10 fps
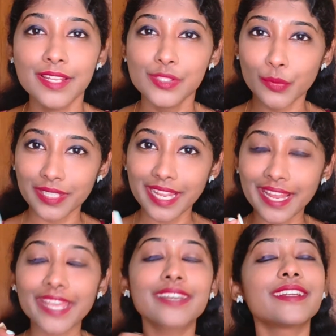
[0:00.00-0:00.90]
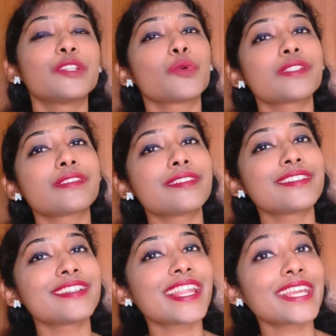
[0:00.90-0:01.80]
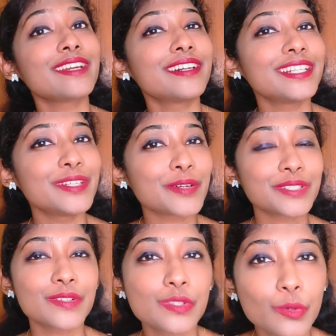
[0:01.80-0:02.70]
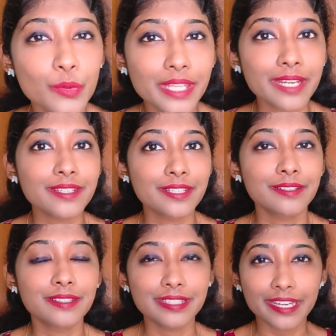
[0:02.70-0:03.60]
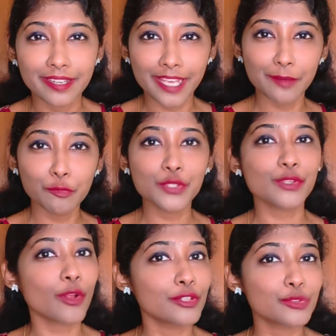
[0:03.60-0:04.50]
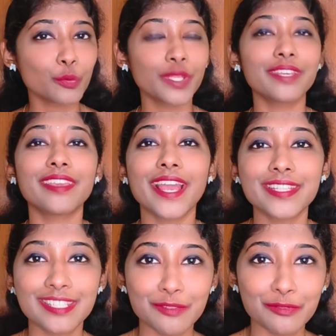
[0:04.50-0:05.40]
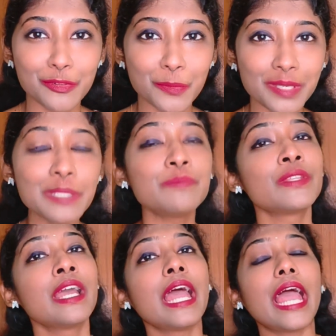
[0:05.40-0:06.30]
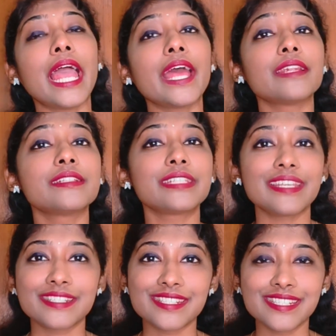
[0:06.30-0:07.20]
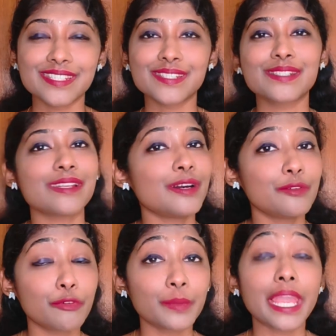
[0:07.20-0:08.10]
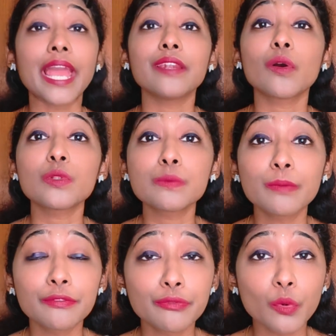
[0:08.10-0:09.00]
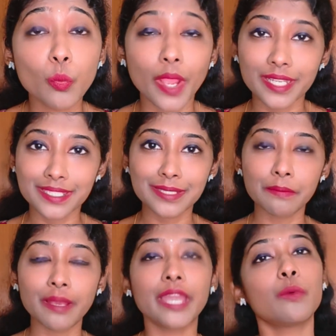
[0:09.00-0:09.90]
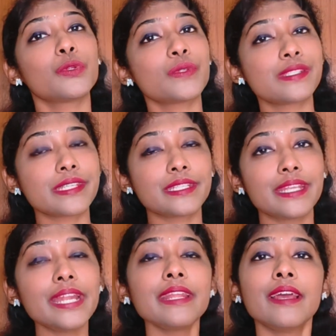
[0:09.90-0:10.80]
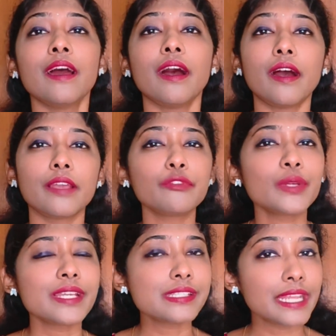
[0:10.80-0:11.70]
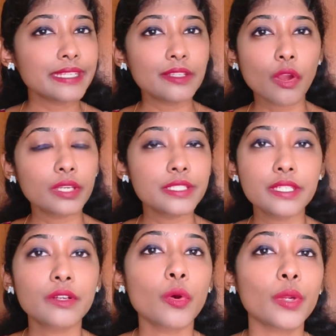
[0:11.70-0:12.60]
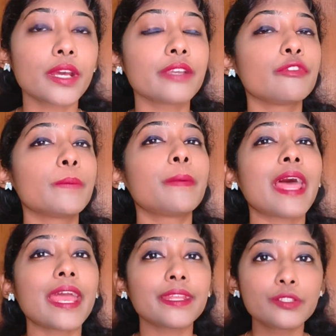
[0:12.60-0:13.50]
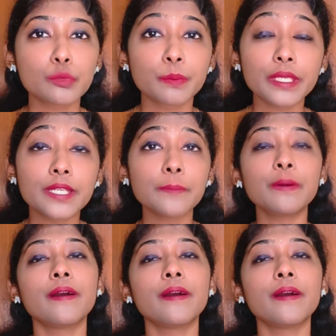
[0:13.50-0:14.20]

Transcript: So in that icon, it was written like curly doctor. So that name was also very catching for me. And yes, this is for me. And also before winding up, I want to say that if you guys like in All India quota, if you're planning to pick up